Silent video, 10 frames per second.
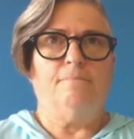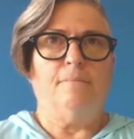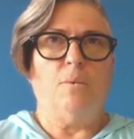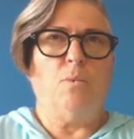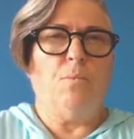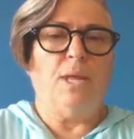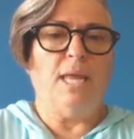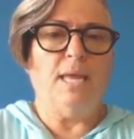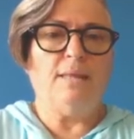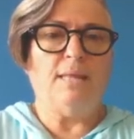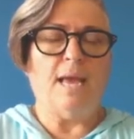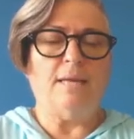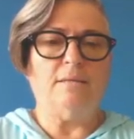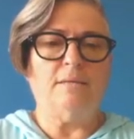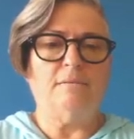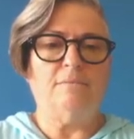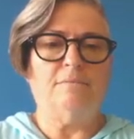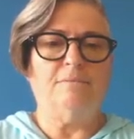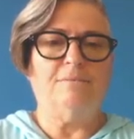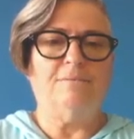And when we hit that,
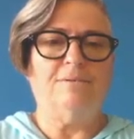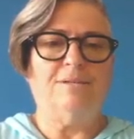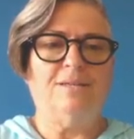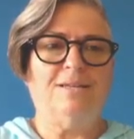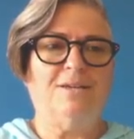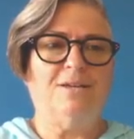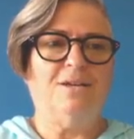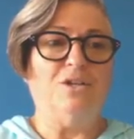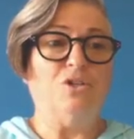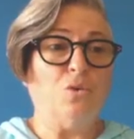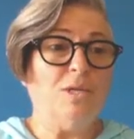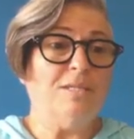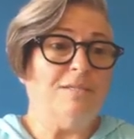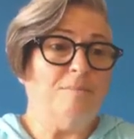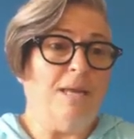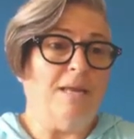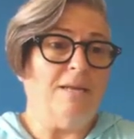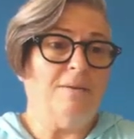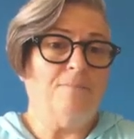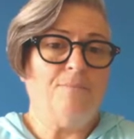a choice is made.